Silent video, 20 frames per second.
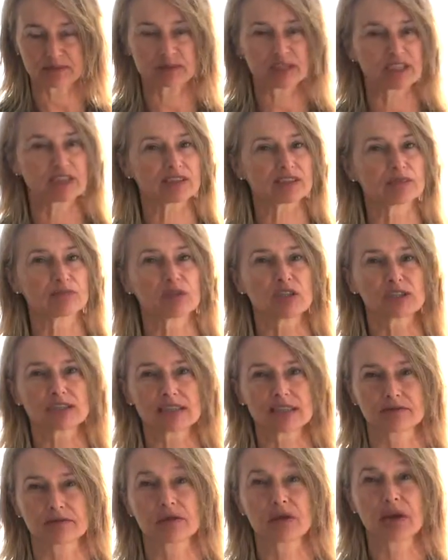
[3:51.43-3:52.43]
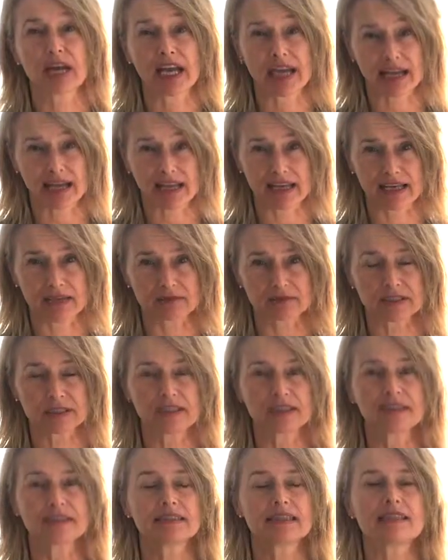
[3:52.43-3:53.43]
Because the more stuff you have,
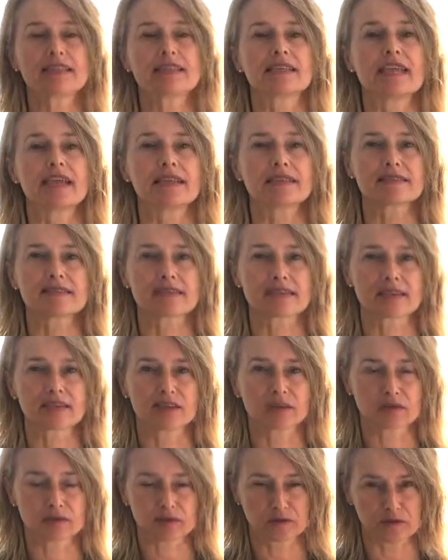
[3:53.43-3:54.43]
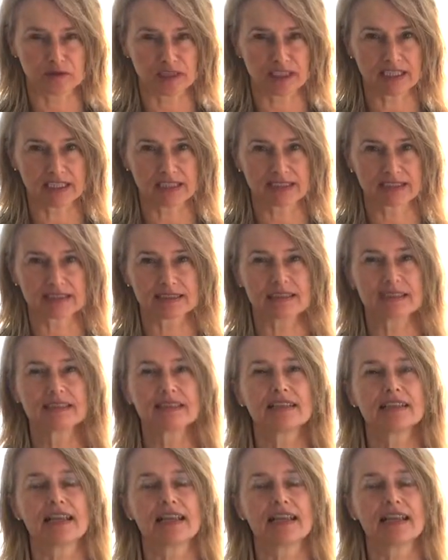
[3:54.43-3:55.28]
the denser you feel,